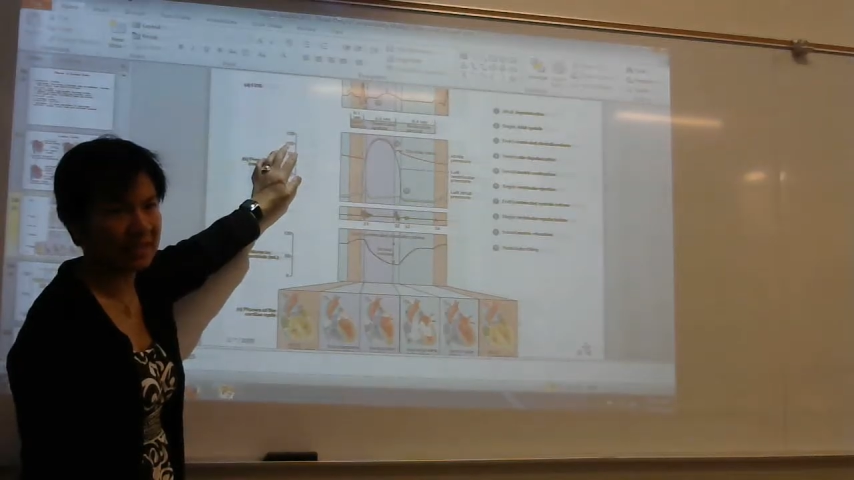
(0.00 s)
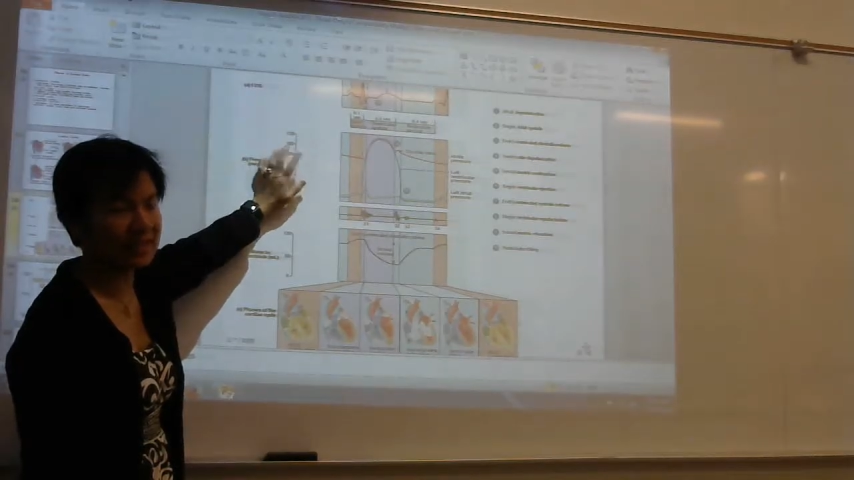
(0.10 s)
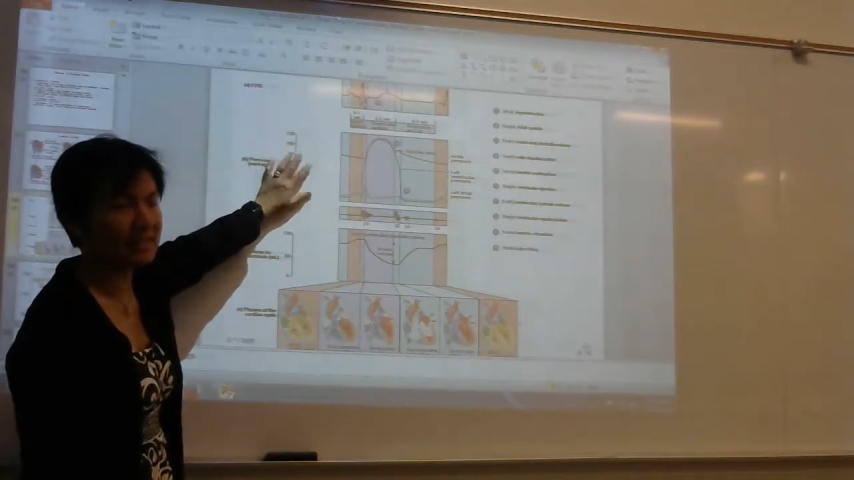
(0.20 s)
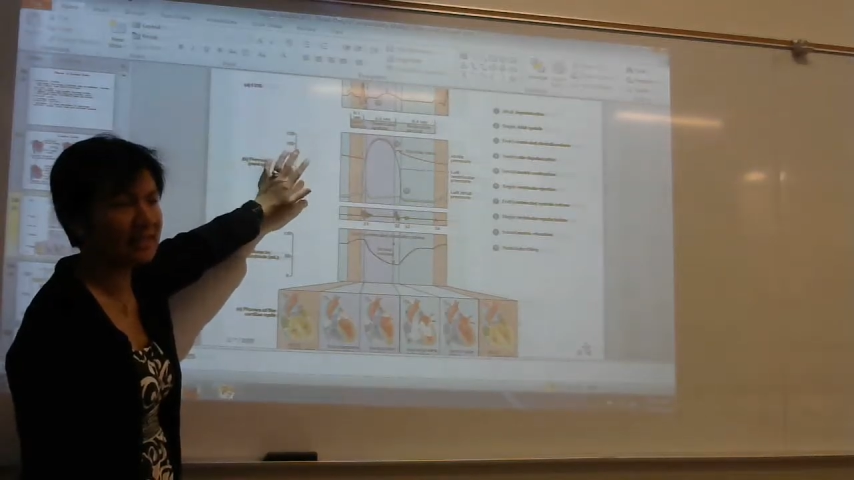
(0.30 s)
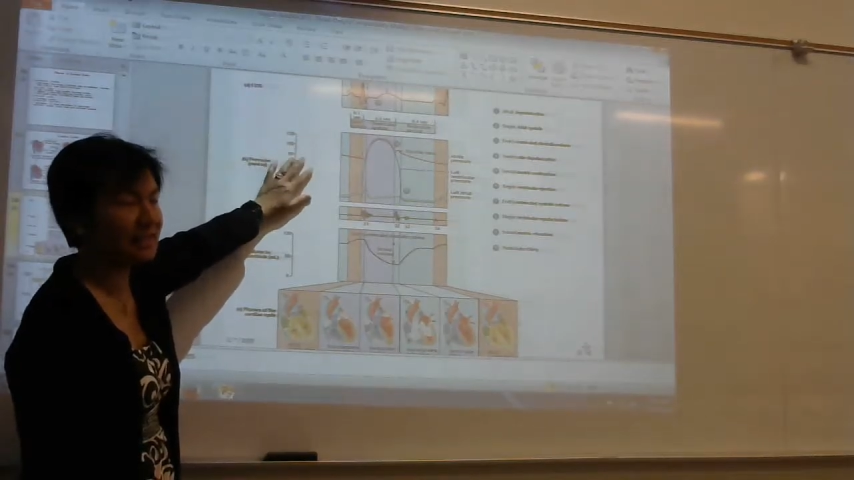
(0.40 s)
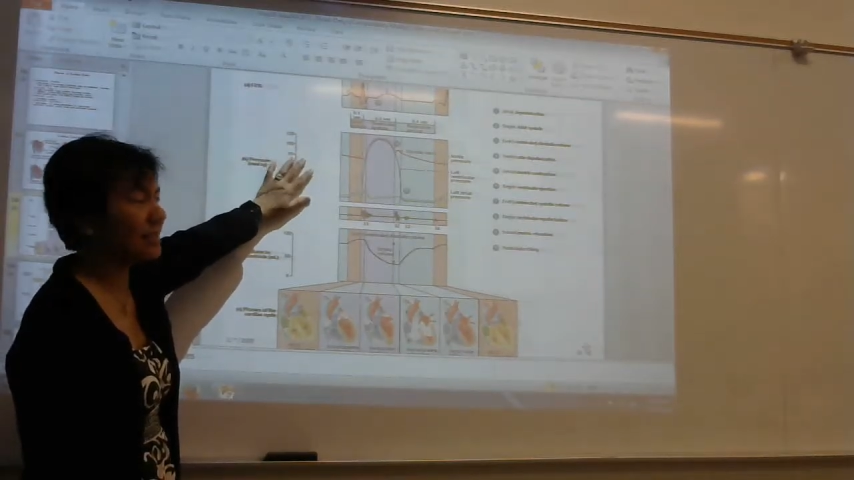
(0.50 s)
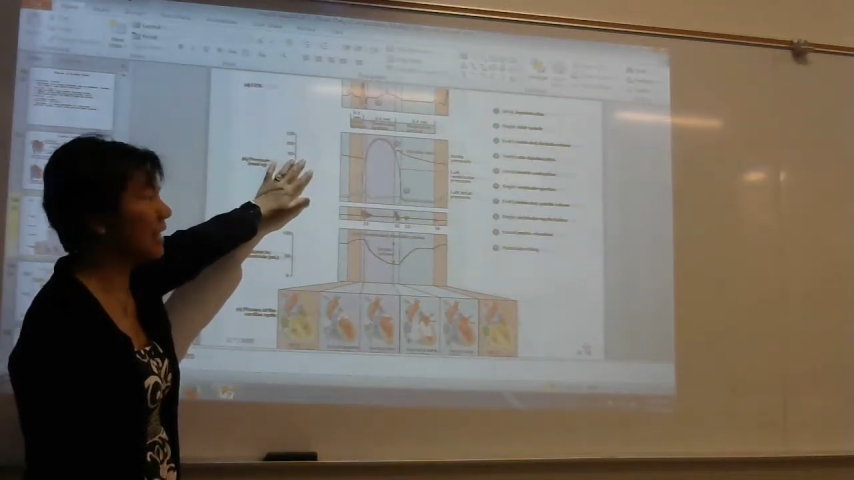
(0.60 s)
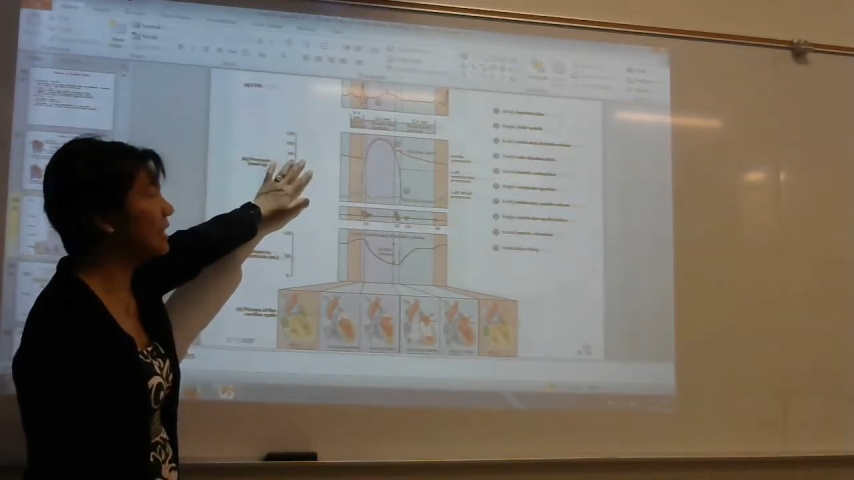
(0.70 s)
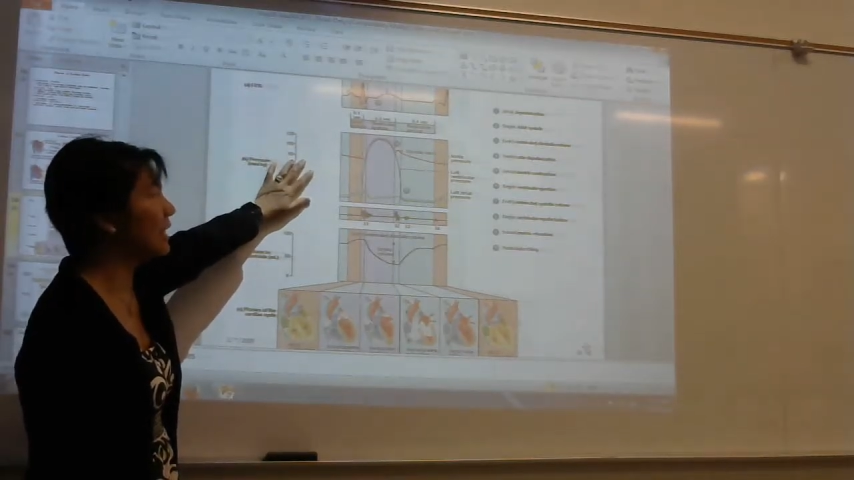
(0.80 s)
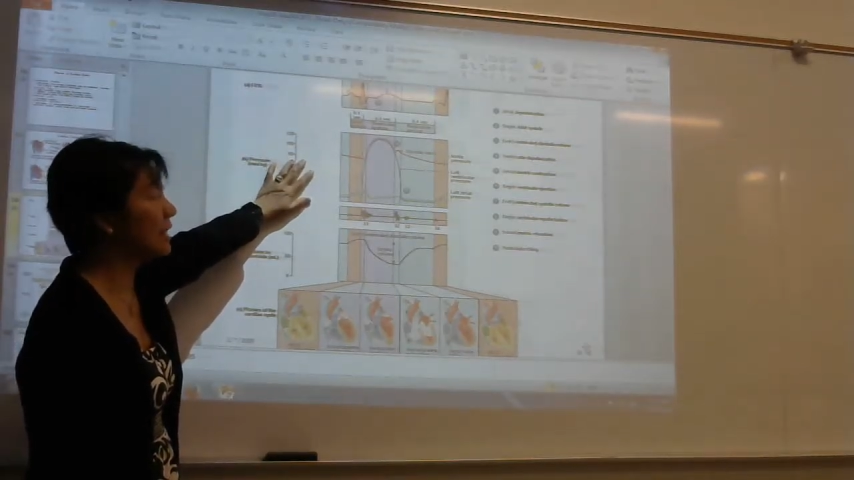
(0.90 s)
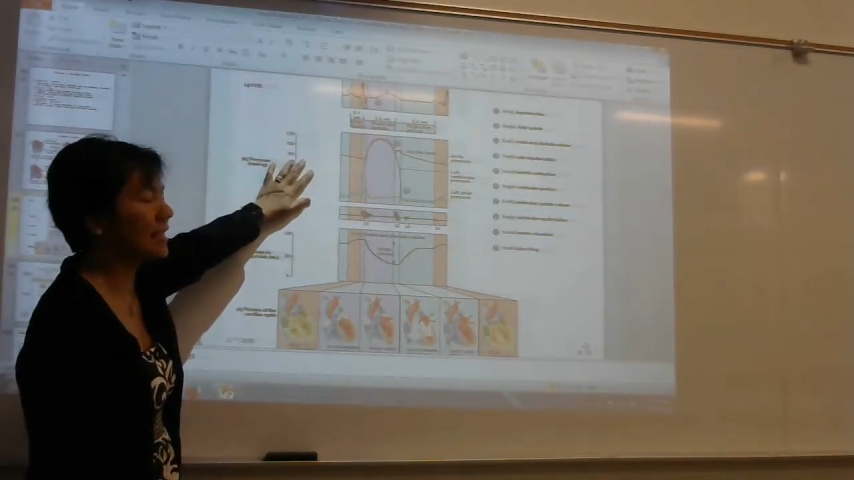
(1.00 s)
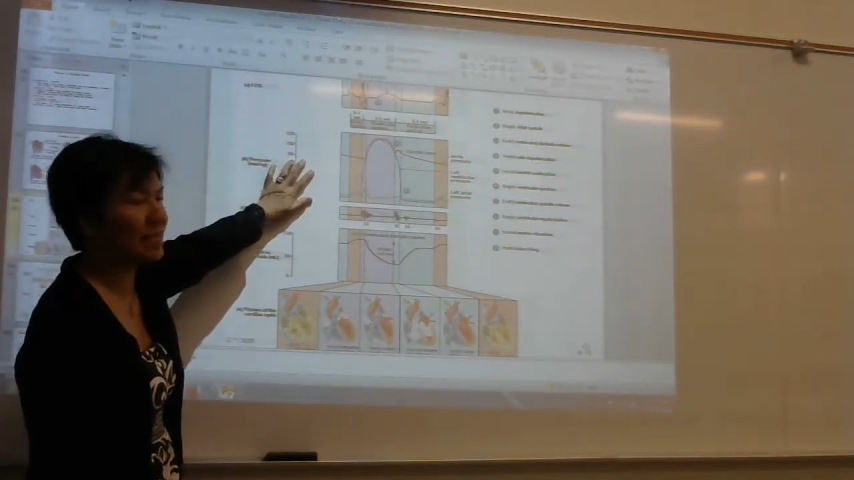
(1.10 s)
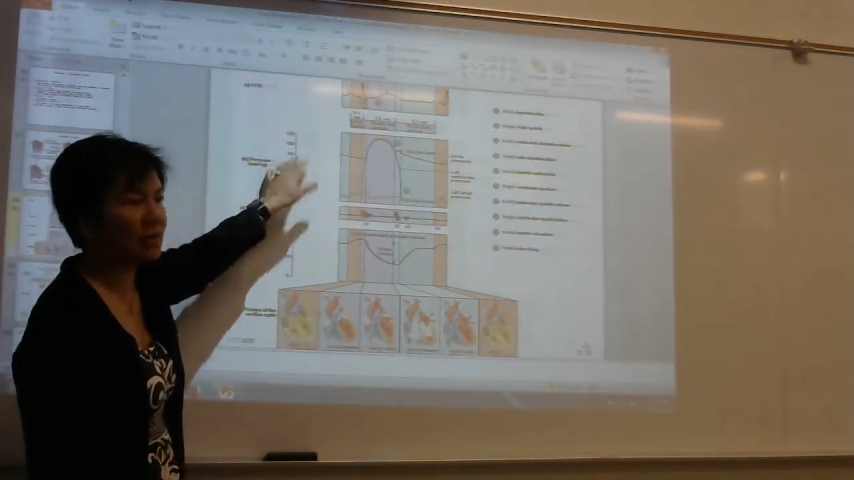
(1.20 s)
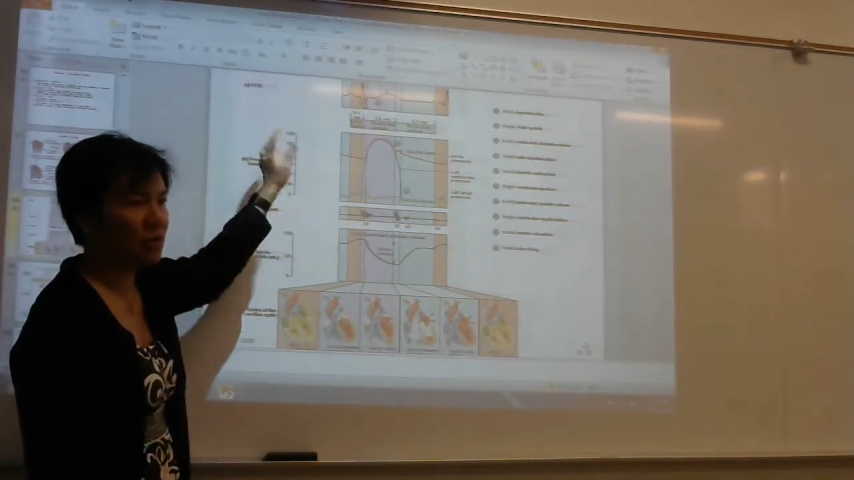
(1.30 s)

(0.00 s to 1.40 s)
This is it, and then